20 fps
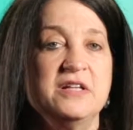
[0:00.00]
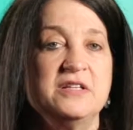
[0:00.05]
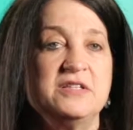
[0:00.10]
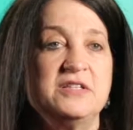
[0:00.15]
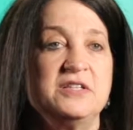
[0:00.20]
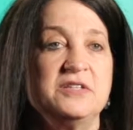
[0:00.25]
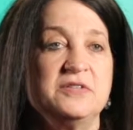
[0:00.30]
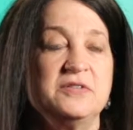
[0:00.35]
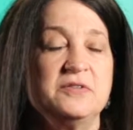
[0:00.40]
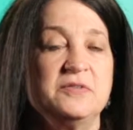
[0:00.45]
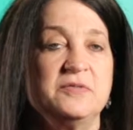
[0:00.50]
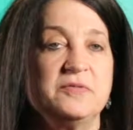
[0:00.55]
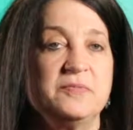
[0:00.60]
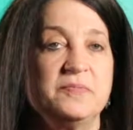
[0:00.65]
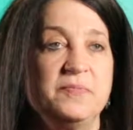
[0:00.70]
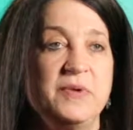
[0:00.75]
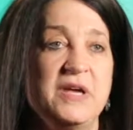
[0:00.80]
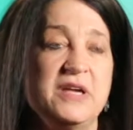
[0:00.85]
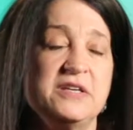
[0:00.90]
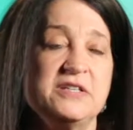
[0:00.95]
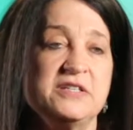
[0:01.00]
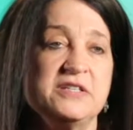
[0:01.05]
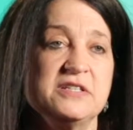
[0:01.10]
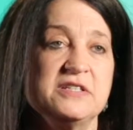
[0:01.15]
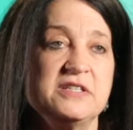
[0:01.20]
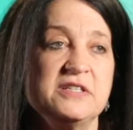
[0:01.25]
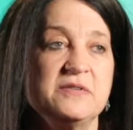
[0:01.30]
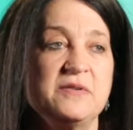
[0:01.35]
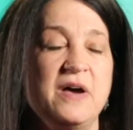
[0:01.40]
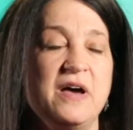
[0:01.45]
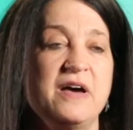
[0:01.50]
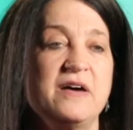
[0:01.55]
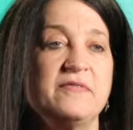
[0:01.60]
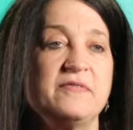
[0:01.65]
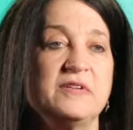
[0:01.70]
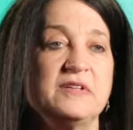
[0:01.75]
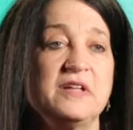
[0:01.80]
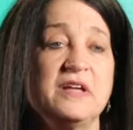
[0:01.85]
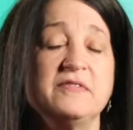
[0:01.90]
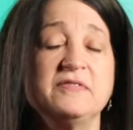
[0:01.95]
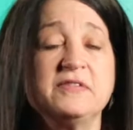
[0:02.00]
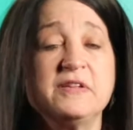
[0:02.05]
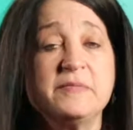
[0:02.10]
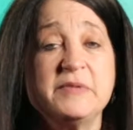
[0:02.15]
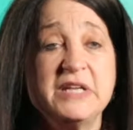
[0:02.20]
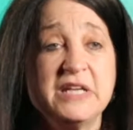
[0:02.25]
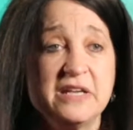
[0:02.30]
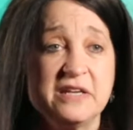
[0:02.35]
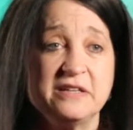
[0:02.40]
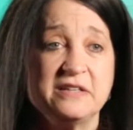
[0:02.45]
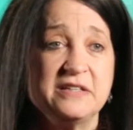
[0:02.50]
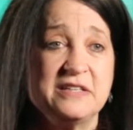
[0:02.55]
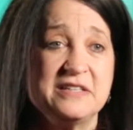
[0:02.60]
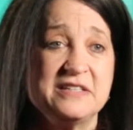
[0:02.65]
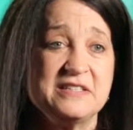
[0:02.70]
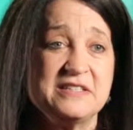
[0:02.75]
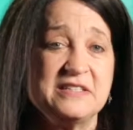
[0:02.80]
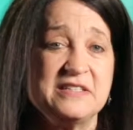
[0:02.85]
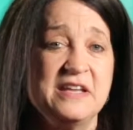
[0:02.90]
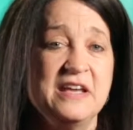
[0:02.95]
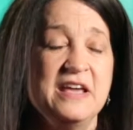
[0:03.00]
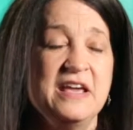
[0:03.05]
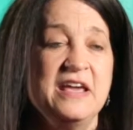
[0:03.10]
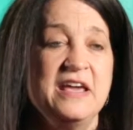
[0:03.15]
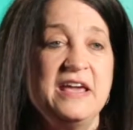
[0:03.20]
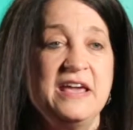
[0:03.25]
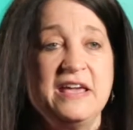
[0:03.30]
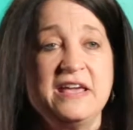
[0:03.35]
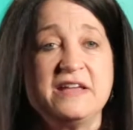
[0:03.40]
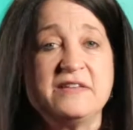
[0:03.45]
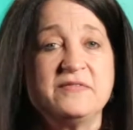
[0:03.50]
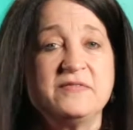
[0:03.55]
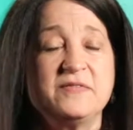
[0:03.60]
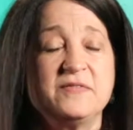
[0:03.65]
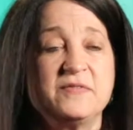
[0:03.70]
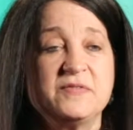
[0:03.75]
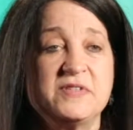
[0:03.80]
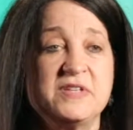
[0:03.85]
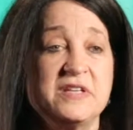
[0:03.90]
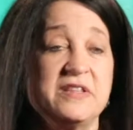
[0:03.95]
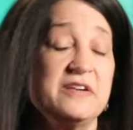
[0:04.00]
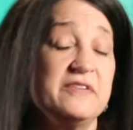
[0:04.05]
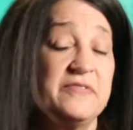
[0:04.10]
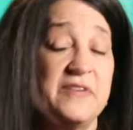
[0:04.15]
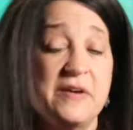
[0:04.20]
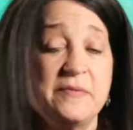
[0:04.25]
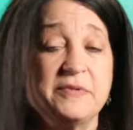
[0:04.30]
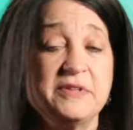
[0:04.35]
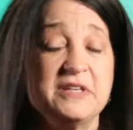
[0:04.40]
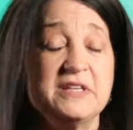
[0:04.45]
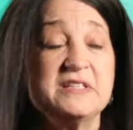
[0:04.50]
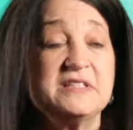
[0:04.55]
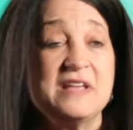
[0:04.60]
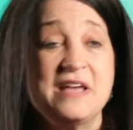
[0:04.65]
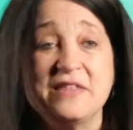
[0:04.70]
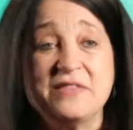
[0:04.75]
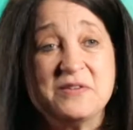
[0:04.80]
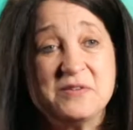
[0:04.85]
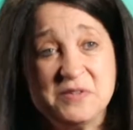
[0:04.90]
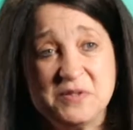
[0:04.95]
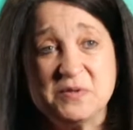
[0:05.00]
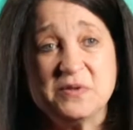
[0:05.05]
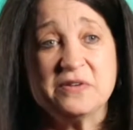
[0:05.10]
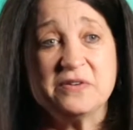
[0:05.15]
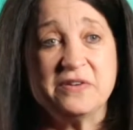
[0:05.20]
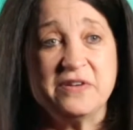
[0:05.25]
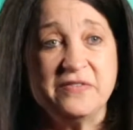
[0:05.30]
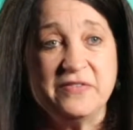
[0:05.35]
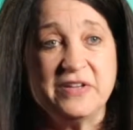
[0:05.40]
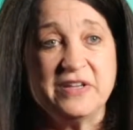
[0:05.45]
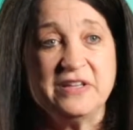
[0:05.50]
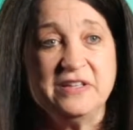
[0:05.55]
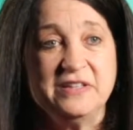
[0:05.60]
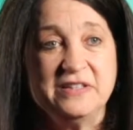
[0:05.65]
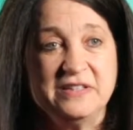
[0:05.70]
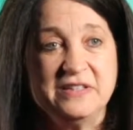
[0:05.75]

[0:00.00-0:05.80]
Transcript: to patients who have a life-limiting illness and to their families and those who are grieving.